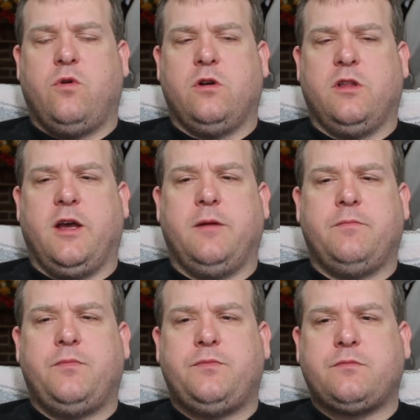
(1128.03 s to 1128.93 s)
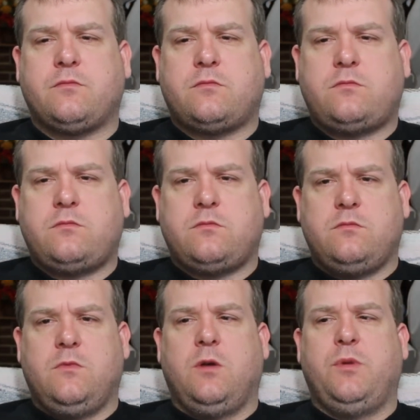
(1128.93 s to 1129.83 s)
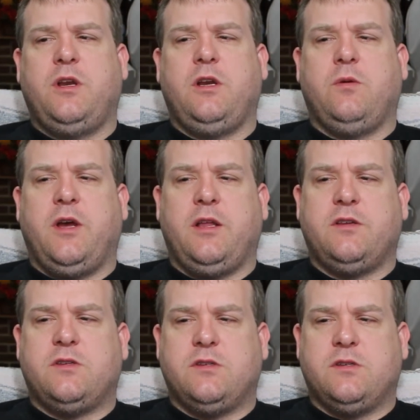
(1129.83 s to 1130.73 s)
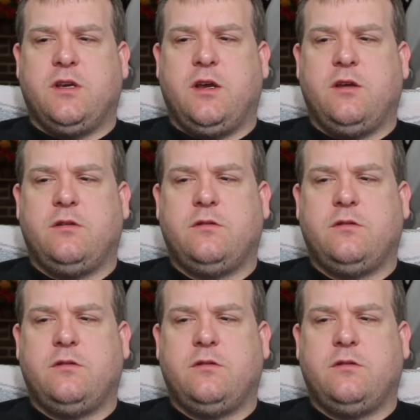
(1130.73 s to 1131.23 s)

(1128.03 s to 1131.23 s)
forward to that. But anyway, I think this is